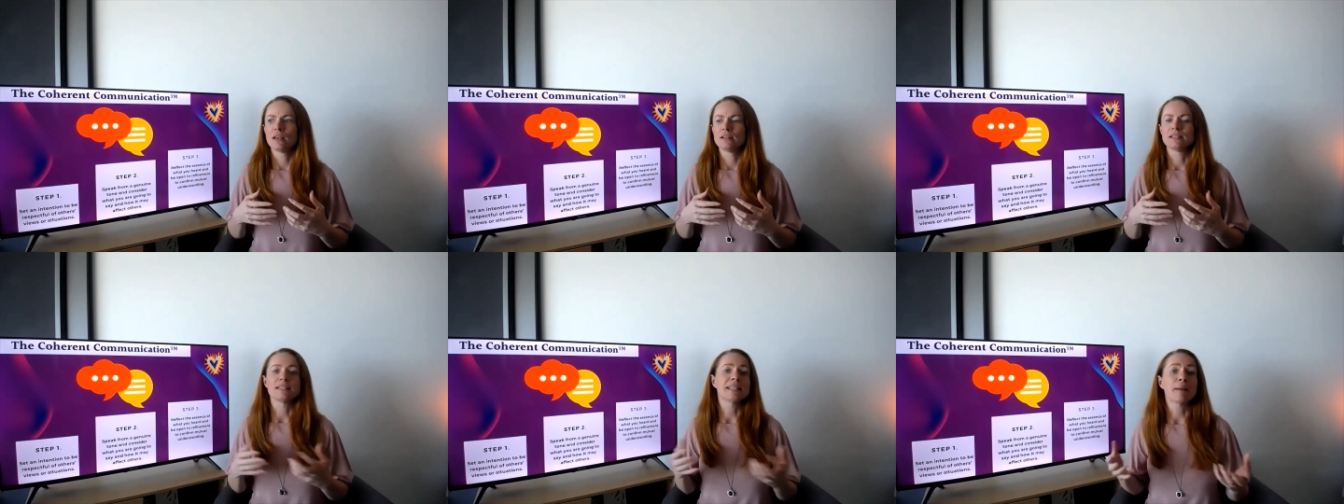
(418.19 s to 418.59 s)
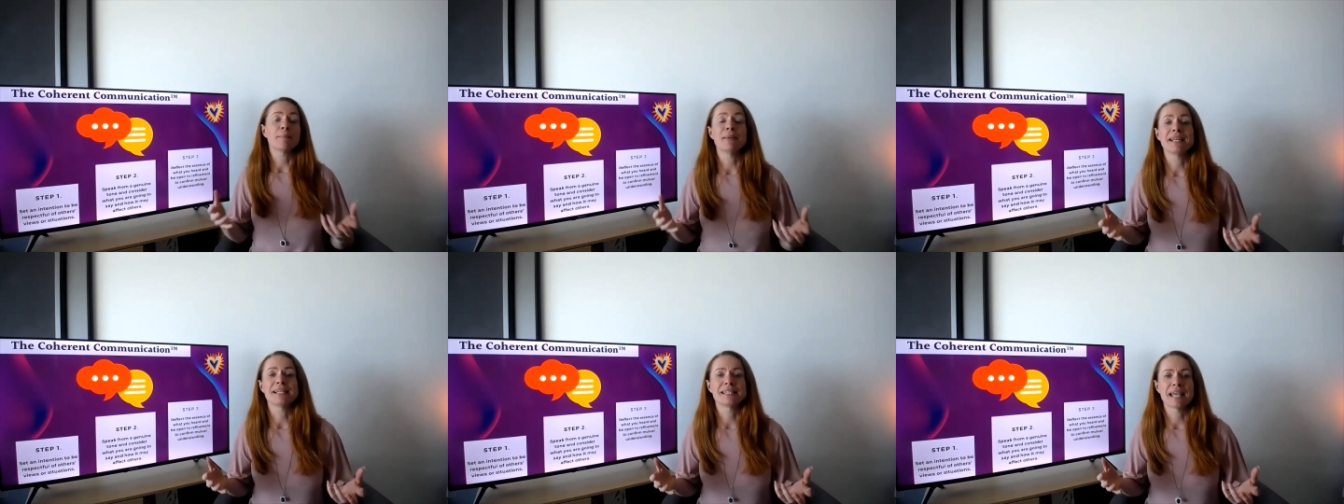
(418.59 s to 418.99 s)
does that
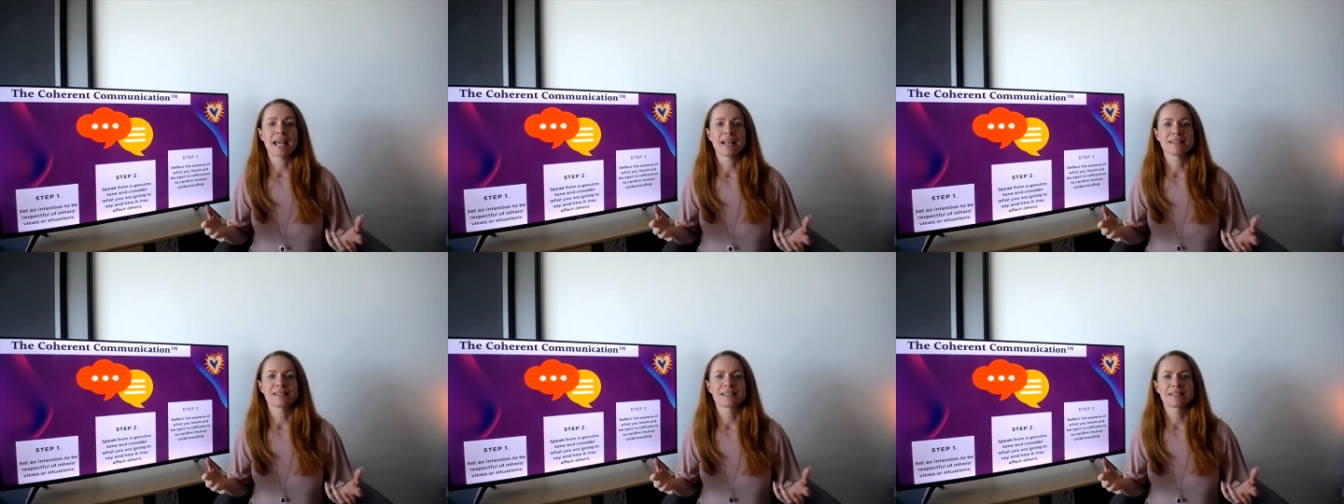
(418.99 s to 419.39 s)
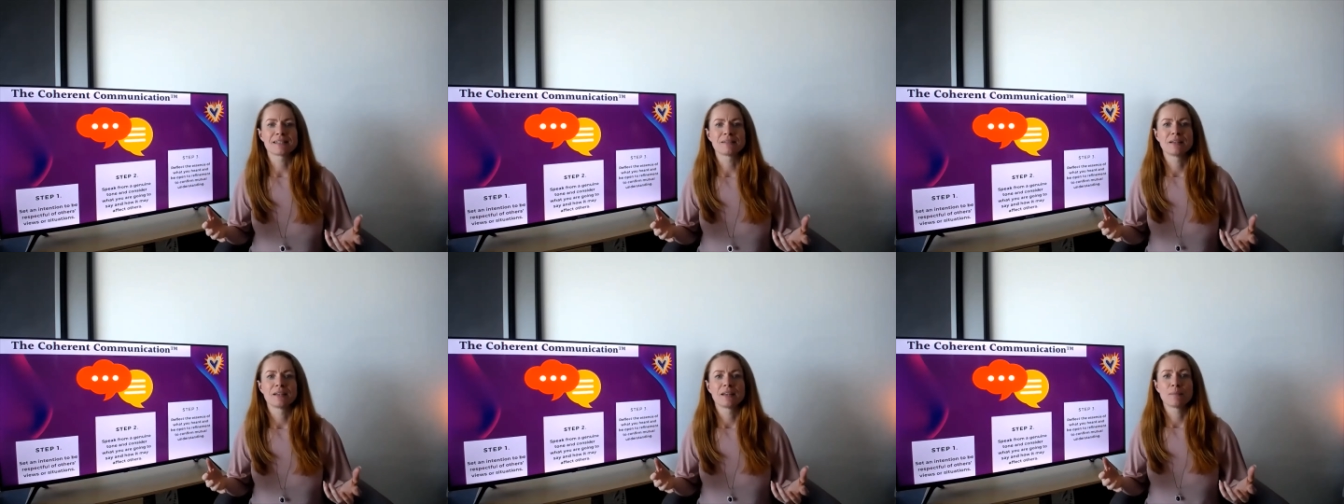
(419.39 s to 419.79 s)
make sense?
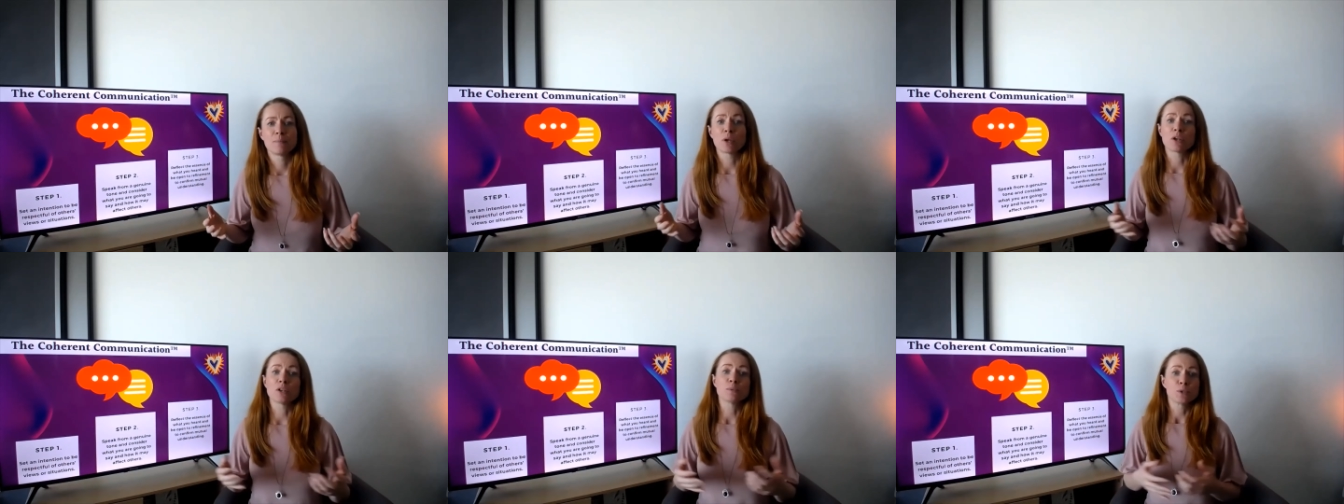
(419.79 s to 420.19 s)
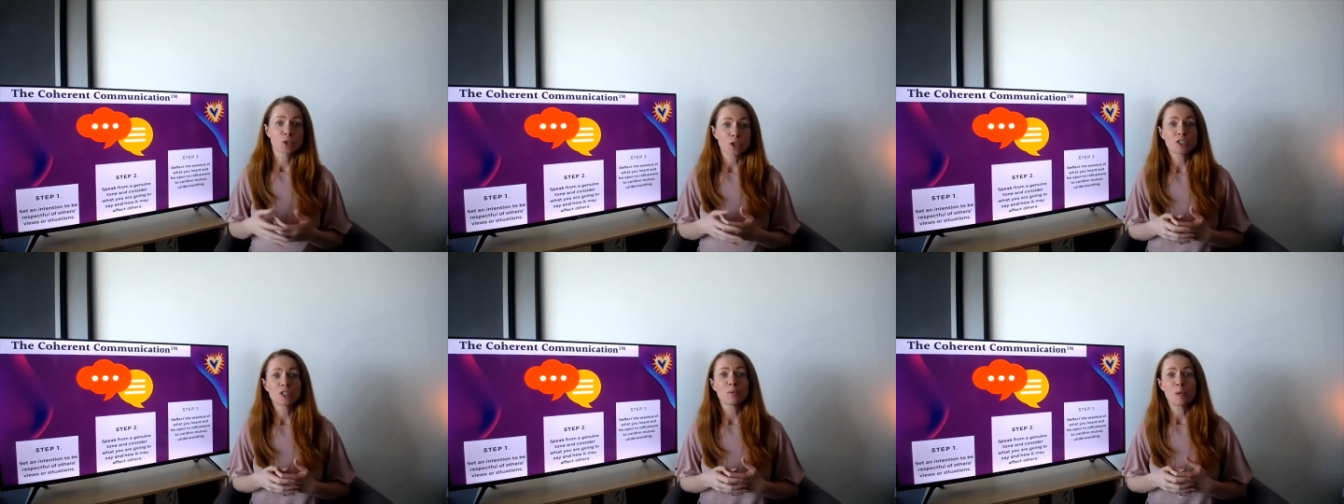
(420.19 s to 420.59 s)
Because
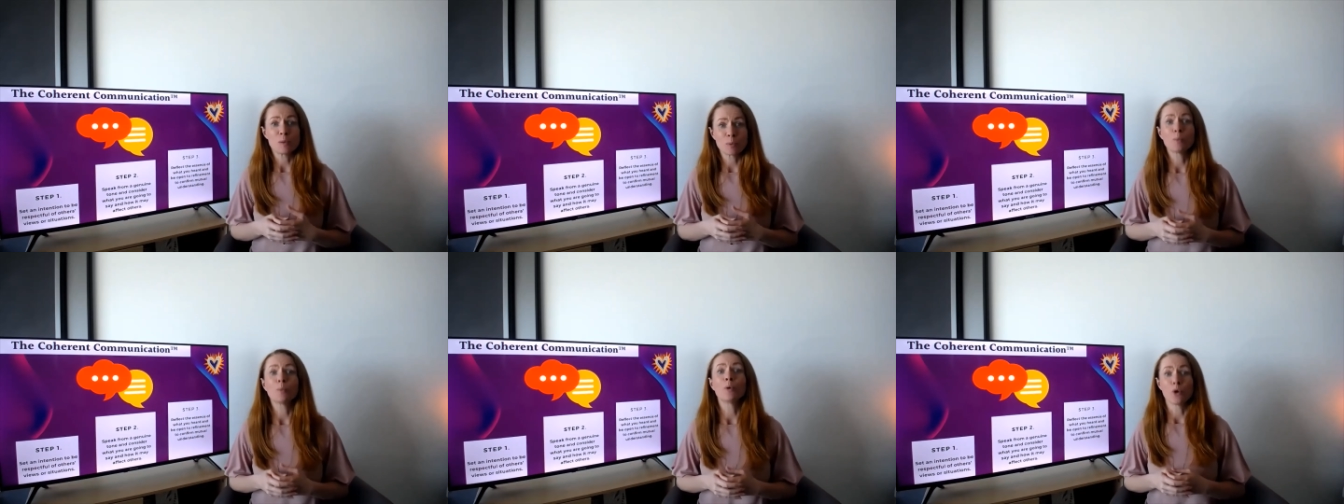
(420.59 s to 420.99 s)
majority of people will